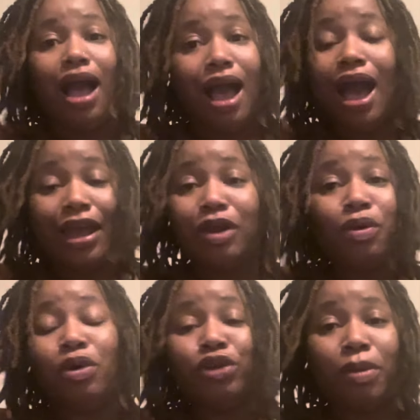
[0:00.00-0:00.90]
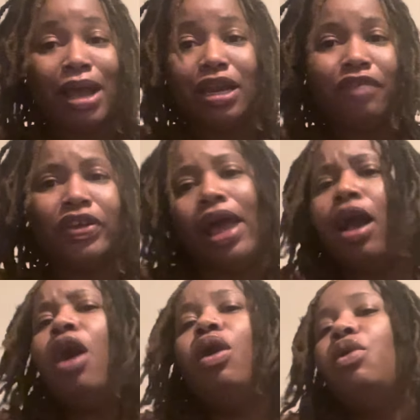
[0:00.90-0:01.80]
I don't want nobody to feel like,
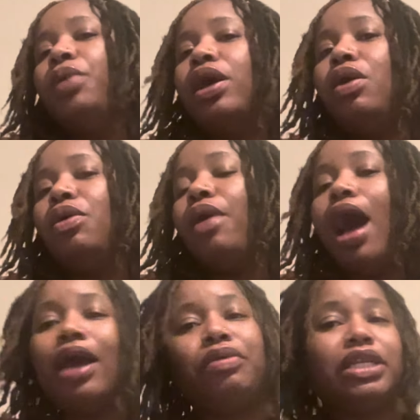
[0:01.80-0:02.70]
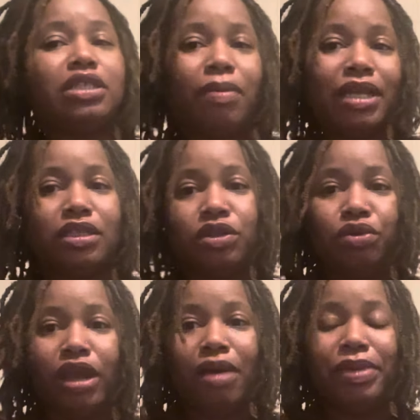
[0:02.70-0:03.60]
oh, well, I don't need to go back to school
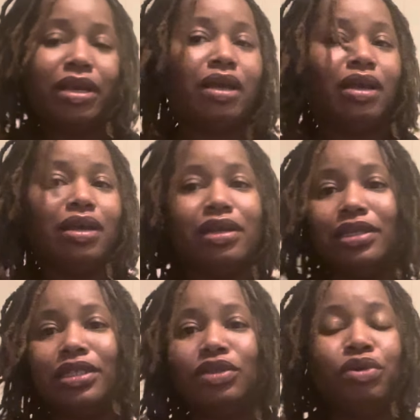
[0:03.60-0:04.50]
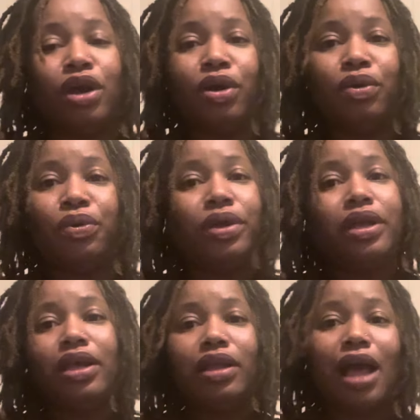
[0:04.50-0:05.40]
now because,
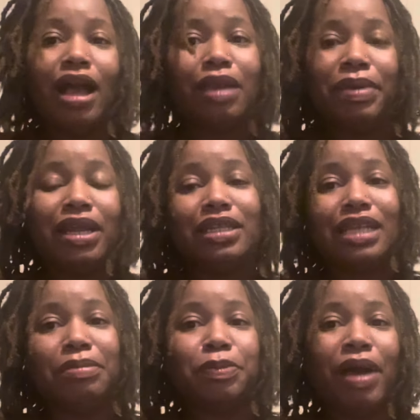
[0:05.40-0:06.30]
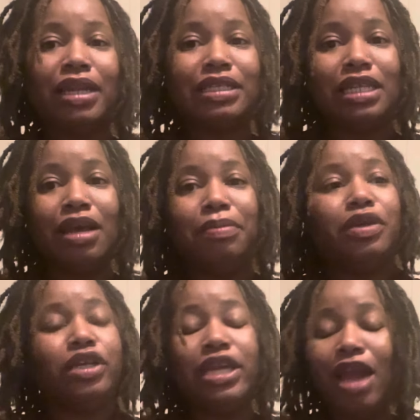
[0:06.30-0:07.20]
I could be in the same spot as them.
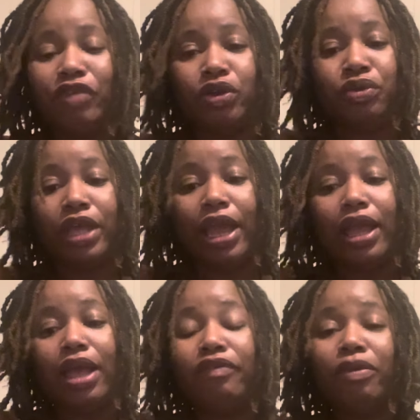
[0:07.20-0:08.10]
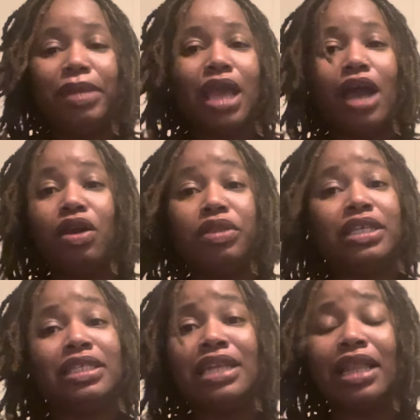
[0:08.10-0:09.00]
Never do that. For me, I know
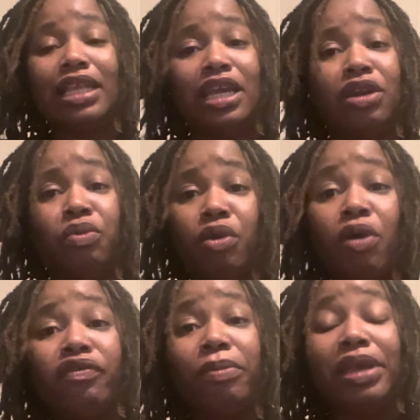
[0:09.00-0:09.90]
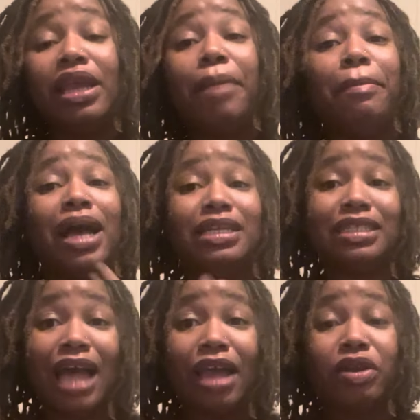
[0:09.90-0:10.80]
this is not the end of the world. For me, my
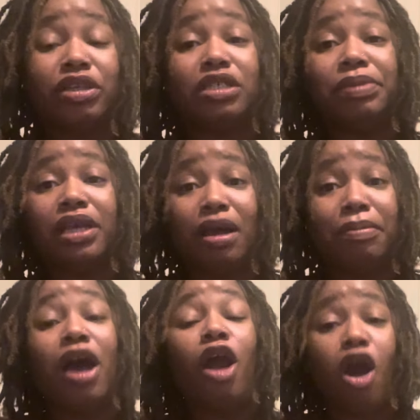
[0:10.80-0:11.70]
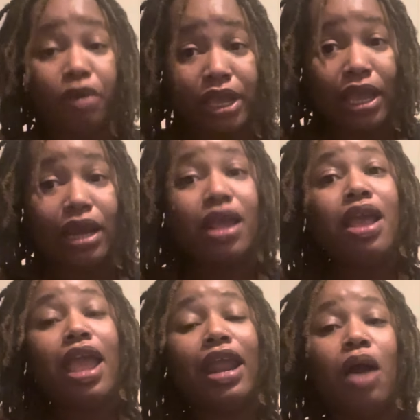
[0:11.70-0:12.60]
desire is to become an RN,
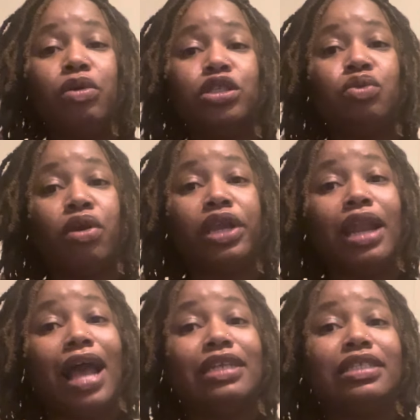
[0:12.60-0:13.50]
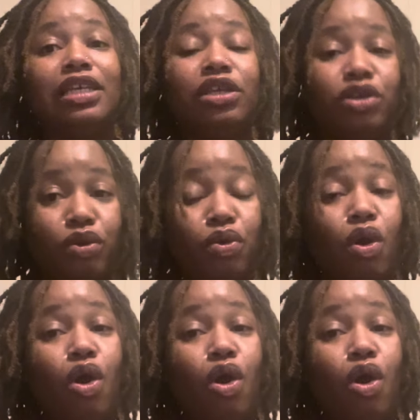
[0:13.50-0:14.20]
and I want to work in ICU